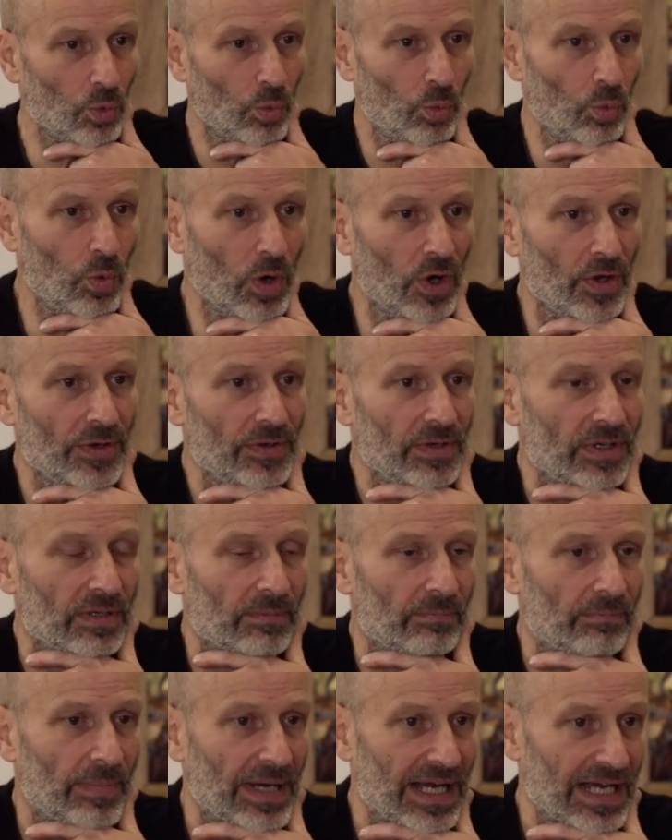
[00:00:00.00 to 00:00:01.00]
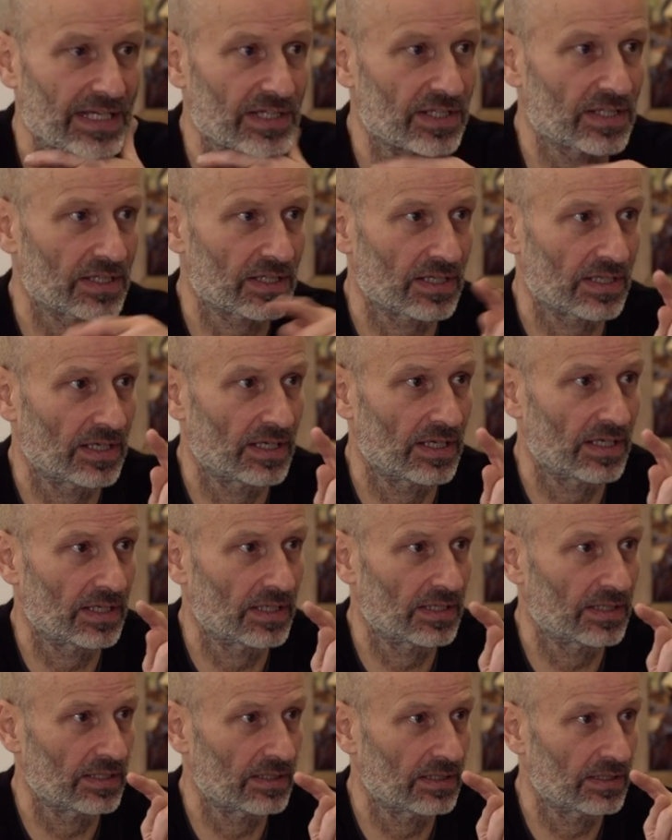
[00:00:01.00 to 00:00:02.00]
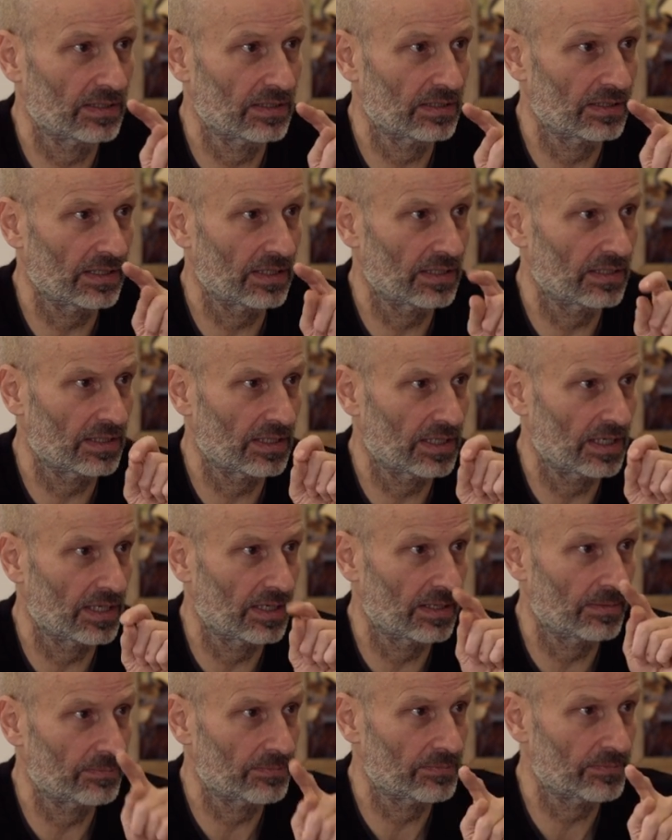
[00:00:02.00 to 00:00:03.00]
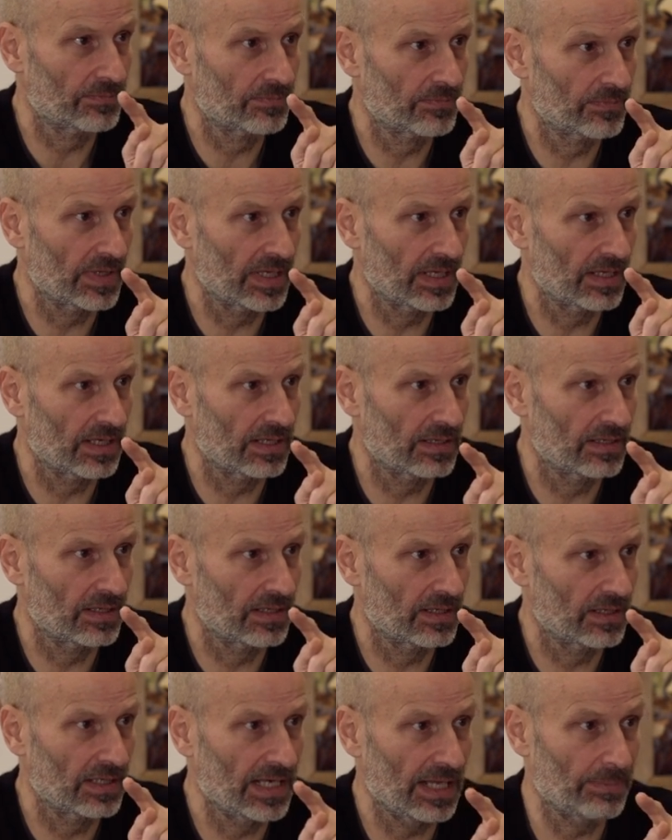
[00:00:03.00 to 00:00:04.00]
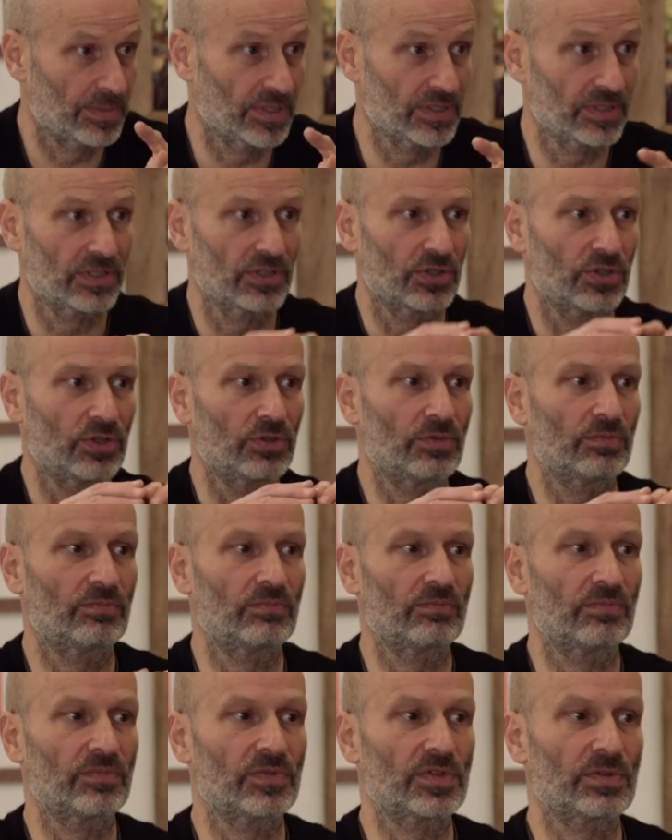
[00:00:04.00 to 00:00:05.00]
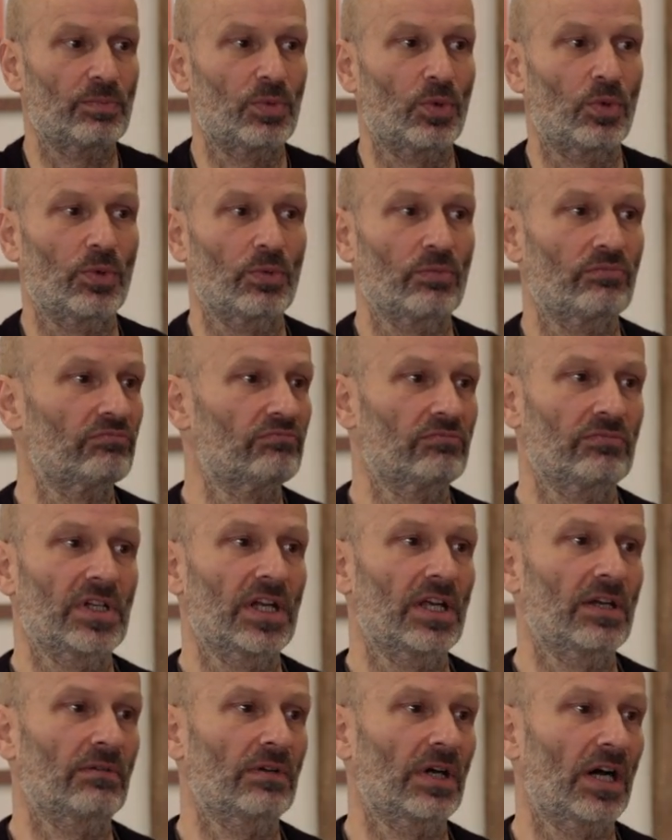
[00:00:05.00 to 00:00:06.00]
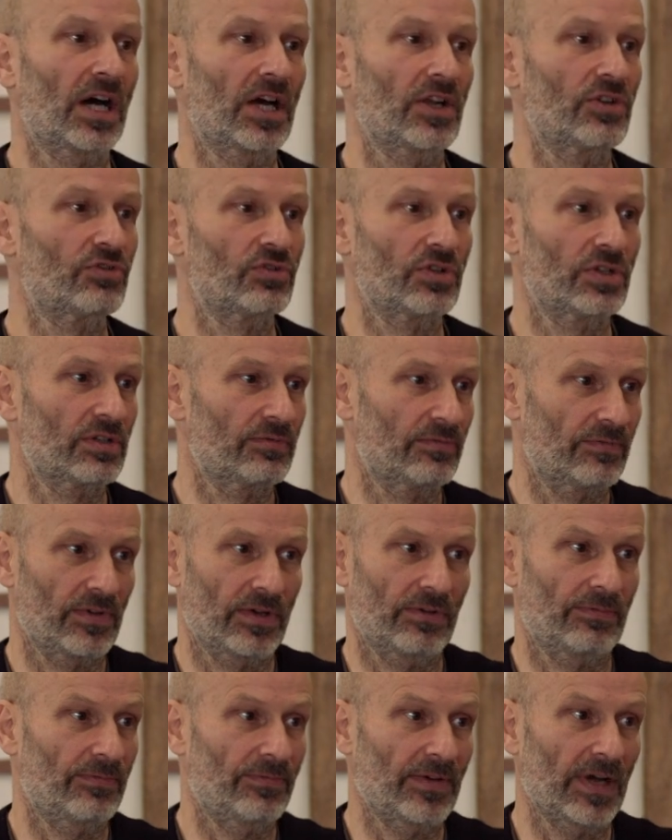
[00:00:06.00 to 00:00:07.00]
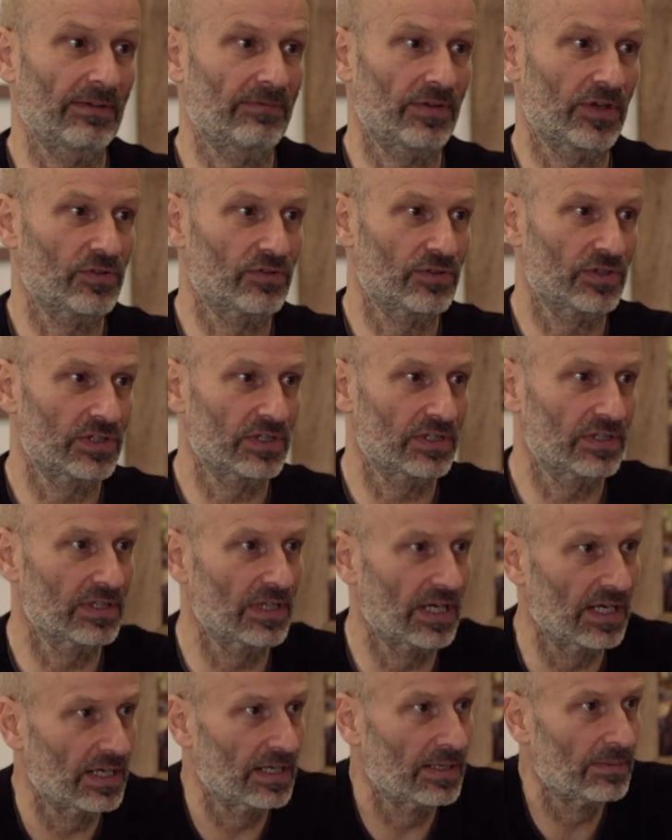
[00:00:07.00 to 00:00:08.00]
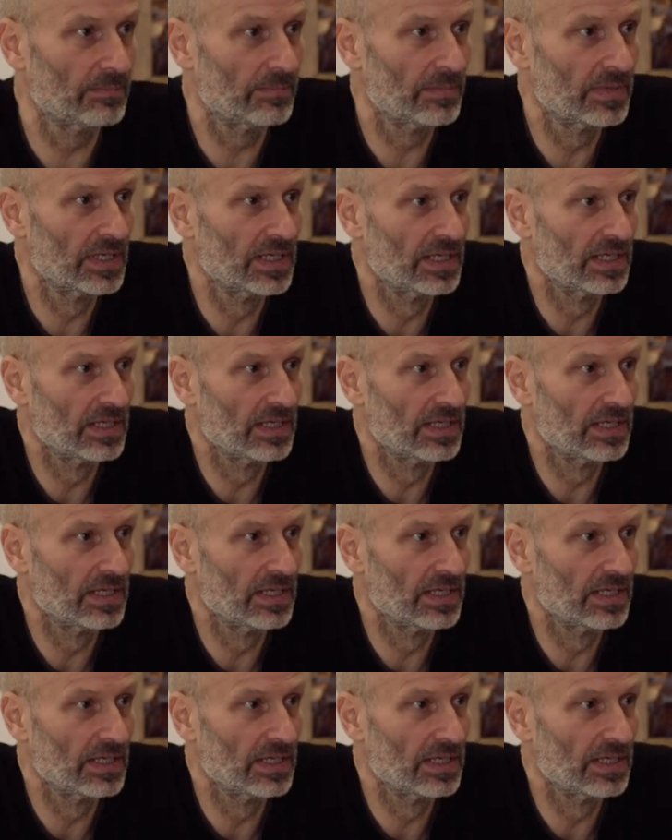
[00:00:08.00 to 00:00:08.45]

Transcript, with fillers: one bad uh, um, leopard could spawn, you know, 100, 500 um,